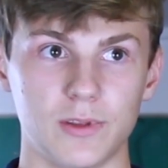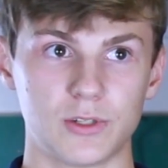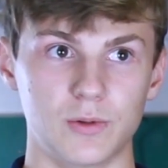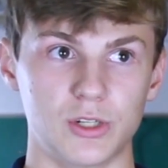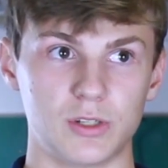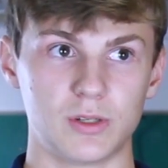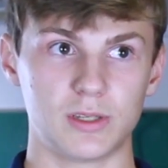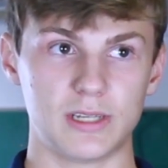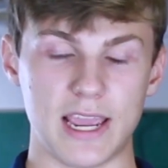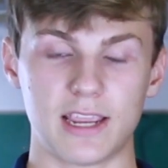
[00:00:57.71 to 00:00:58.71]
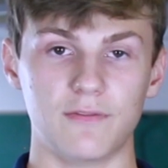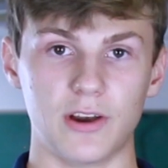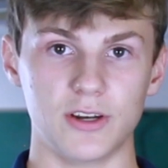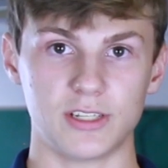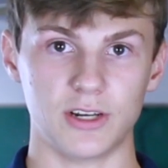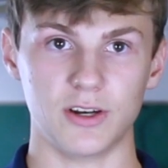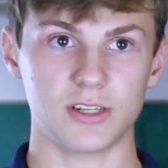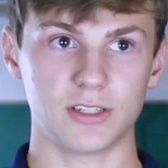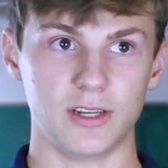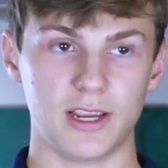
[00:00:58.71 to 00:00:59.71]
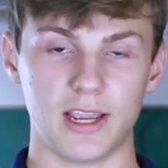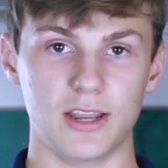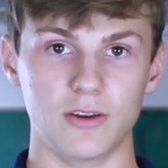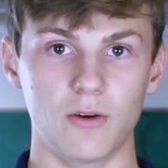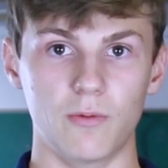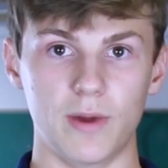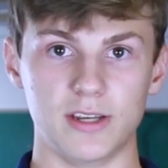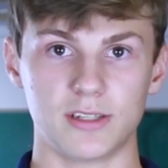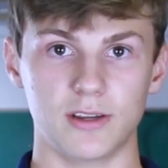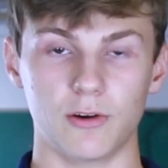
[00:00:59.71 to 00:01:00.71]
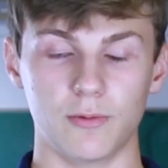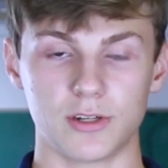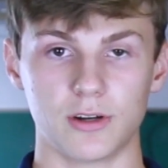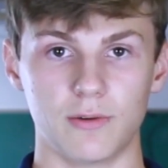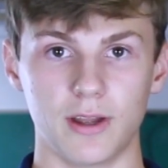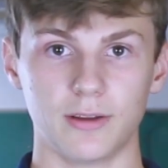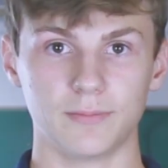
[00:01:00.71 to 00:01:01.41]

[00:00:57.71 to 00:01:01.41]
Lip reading: So just take it very seriously and don't waste it or wish it away.